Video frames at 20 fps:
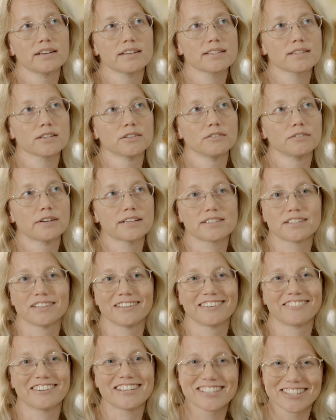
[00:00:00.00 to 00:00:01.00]
so as
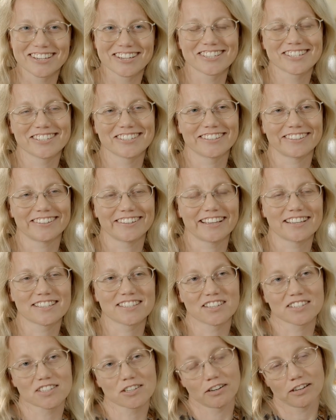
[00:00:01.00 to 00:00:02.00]
a researcher,
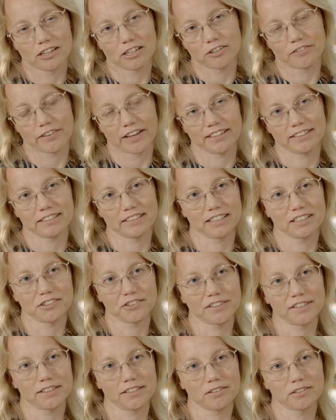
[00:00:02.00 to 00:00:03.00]
as a scholar of
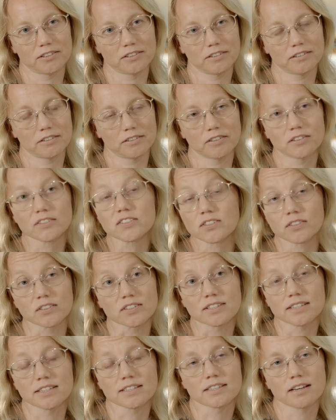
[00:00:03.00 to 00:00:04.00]
antiquity, all, all
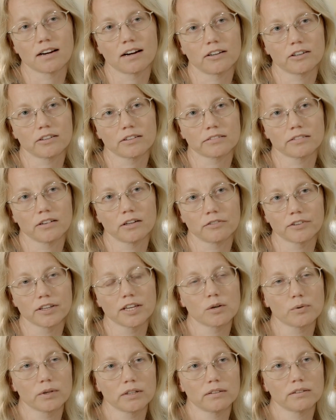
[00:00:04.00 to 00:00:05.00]
sources are of
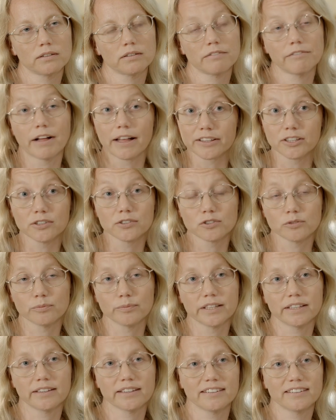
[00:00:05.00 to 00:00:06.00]
equal value to me.